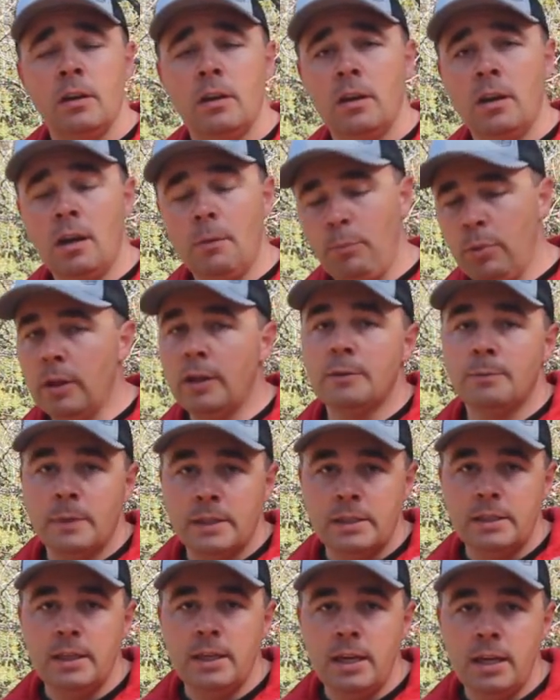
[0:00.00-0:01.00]
Plus
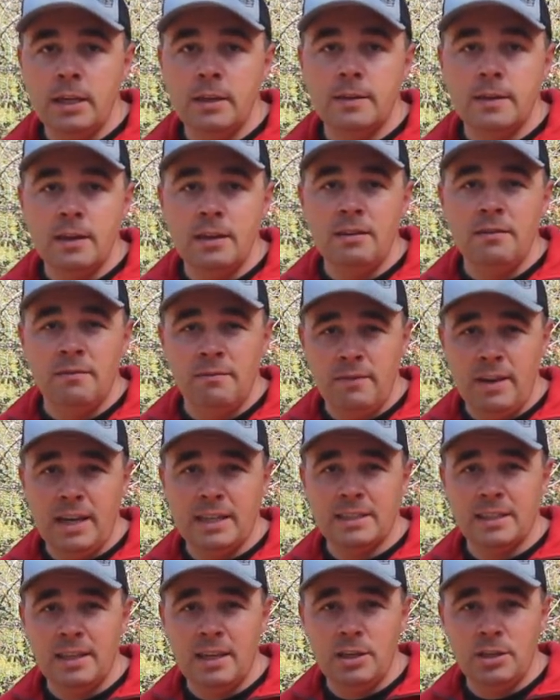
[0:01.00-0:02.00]
my CD&T
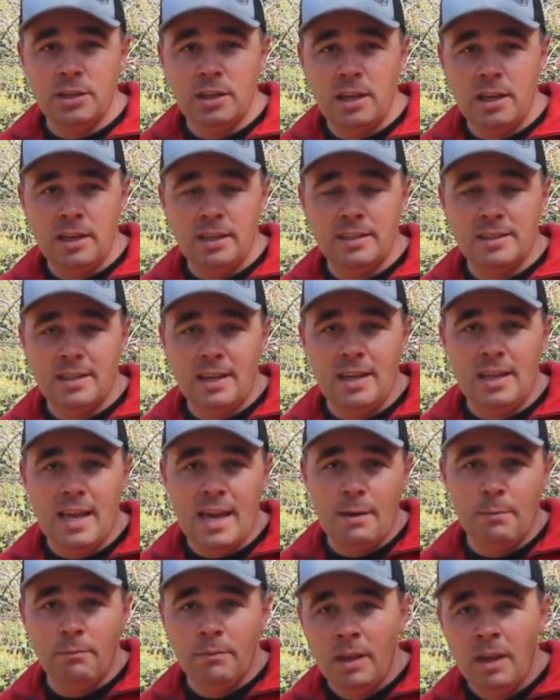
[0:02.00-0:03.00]
vaccination. I didn't say
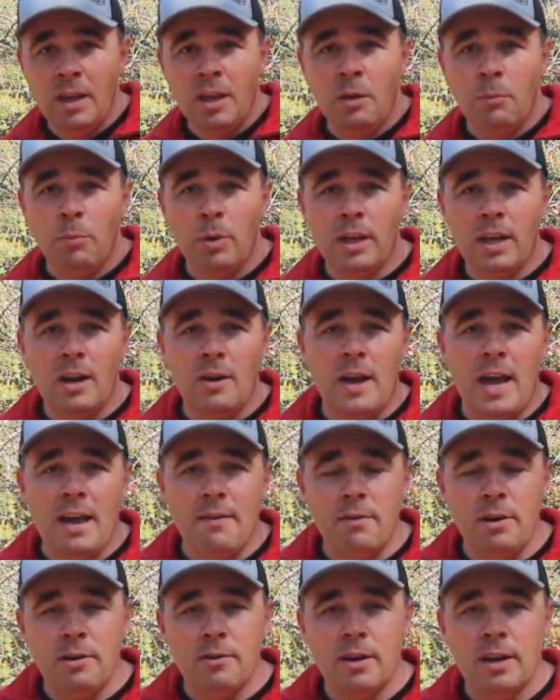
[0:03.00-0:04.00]
that, but I don't
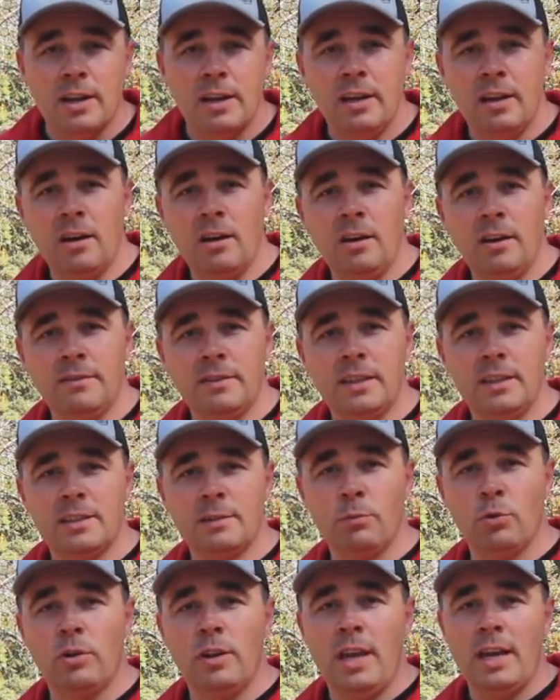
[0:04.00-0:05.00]
have any right now. I'll have to get
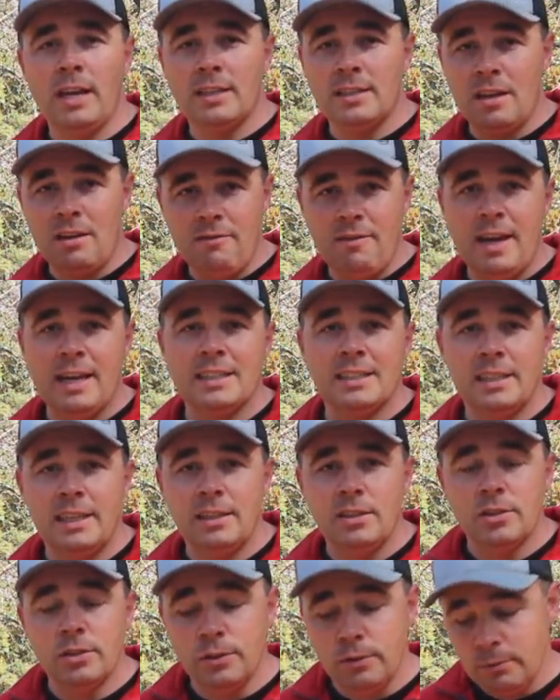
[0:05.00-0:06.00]
some more of that because I'll
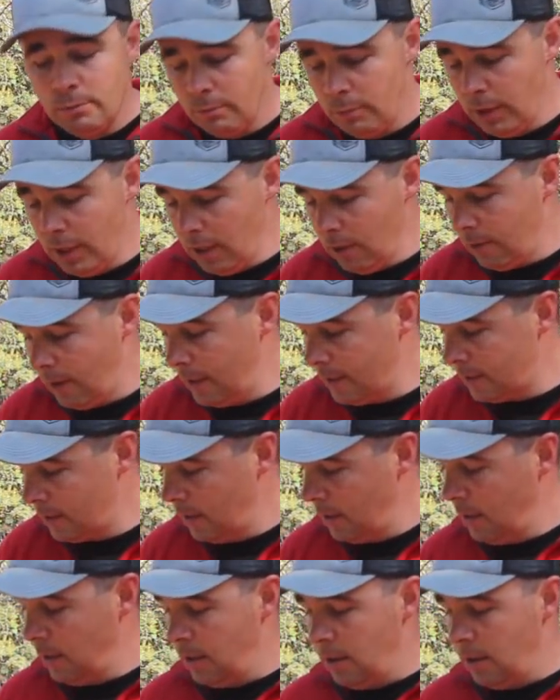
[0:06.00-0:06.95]
vaccinate soon. But anyways,